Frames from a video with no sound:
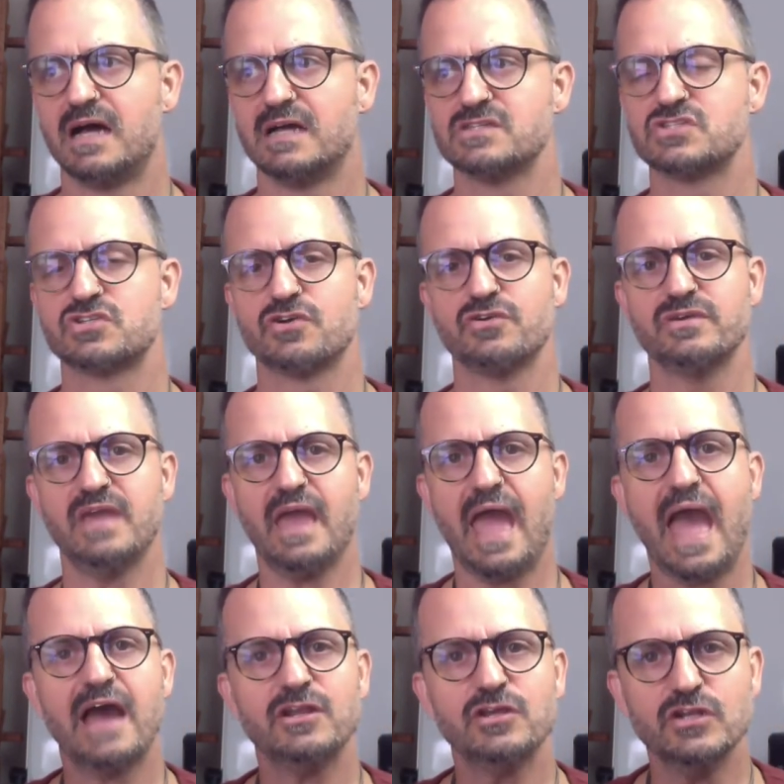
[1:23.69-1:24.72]
So, yeah,
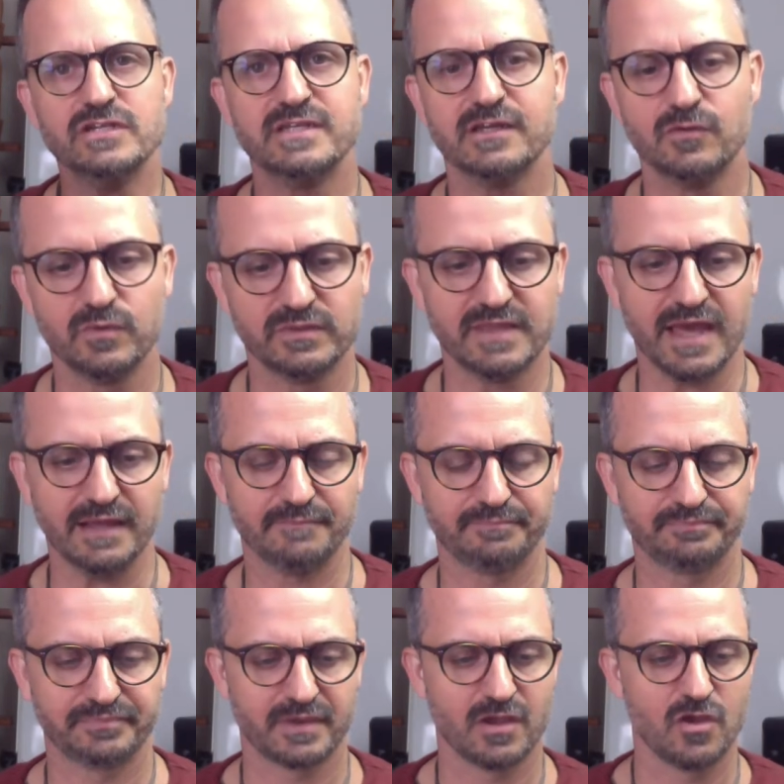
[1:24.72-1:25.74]
how do you deal with that?
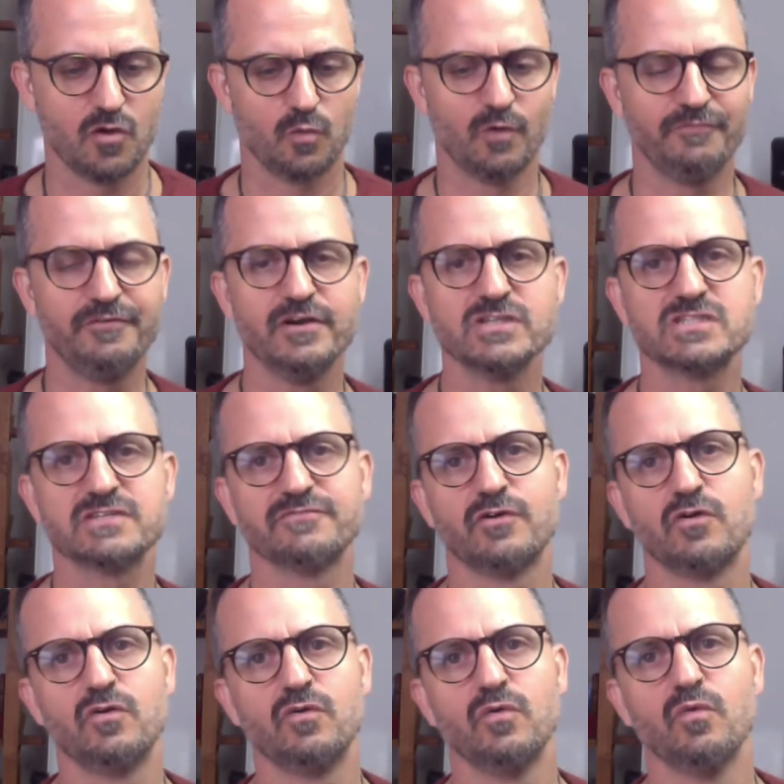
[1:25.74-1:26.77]
Well, first of
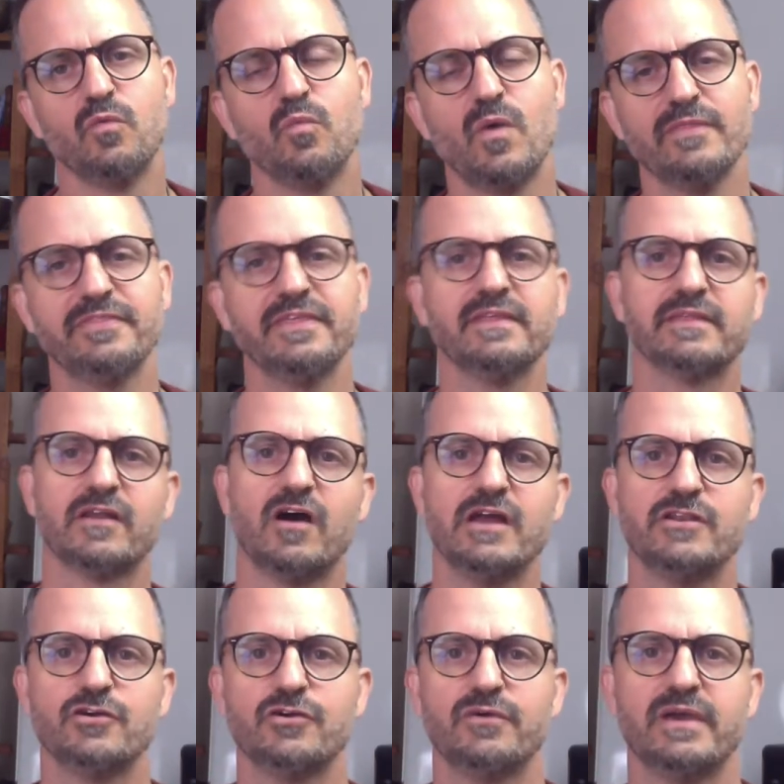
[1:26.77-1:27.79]
all, one thing that I
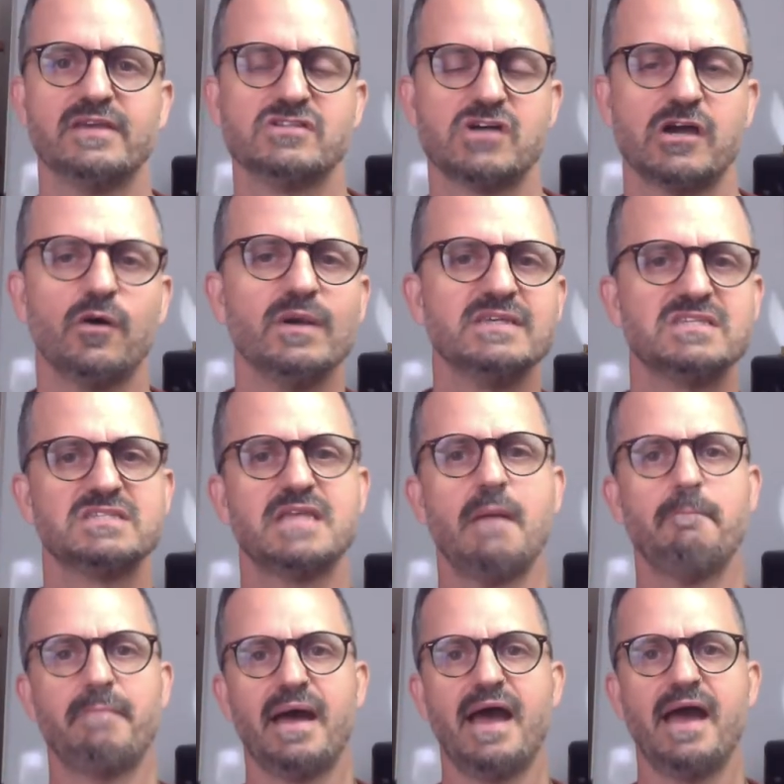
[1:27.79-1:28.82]
do is I always
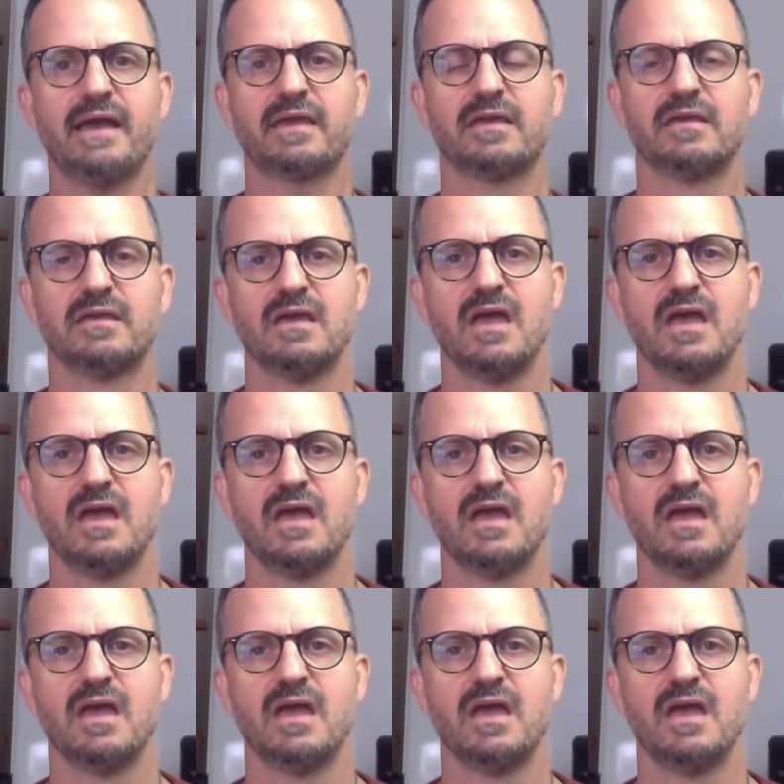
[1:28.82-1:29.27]
step back